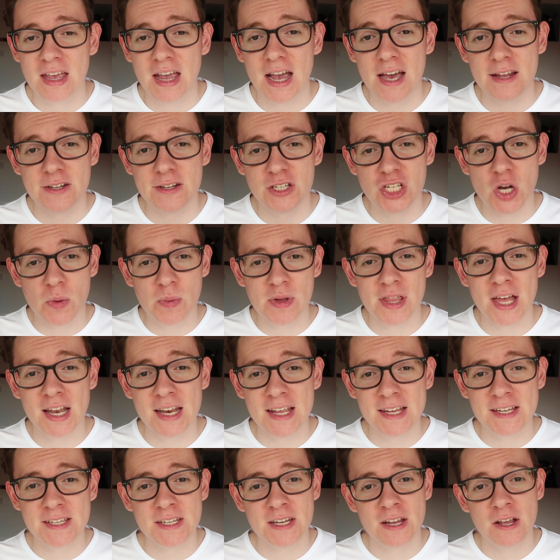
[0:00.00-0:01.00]
and top of their
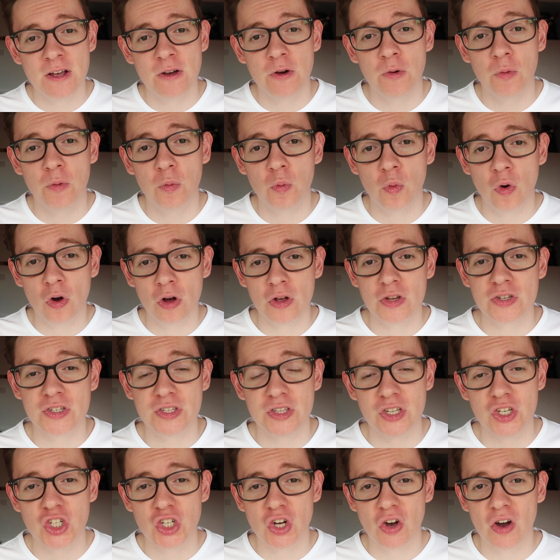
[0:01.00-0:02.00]
list was
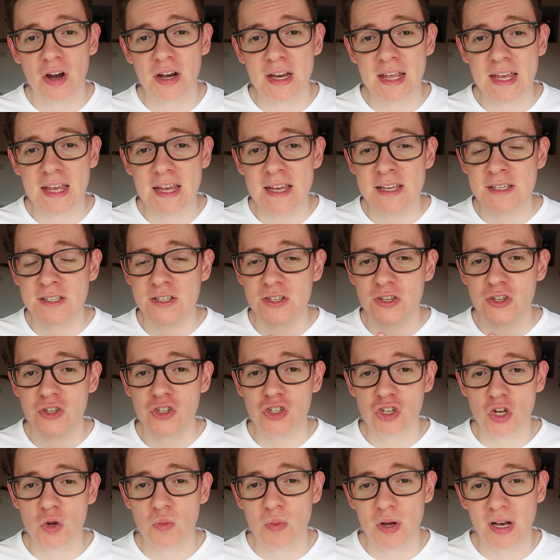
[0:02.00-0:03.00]
the Chinese
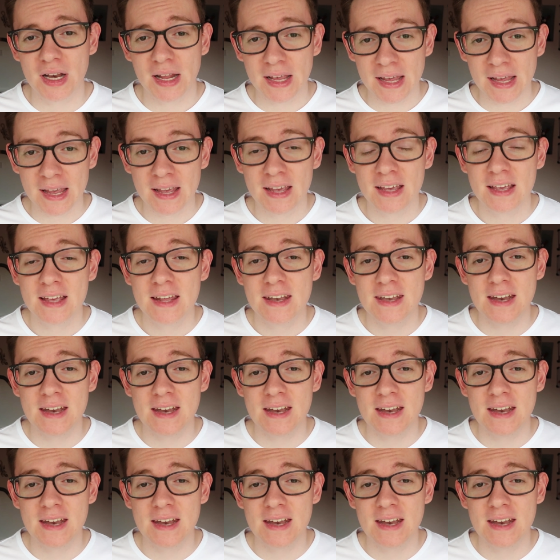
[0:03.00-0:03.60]
Super League.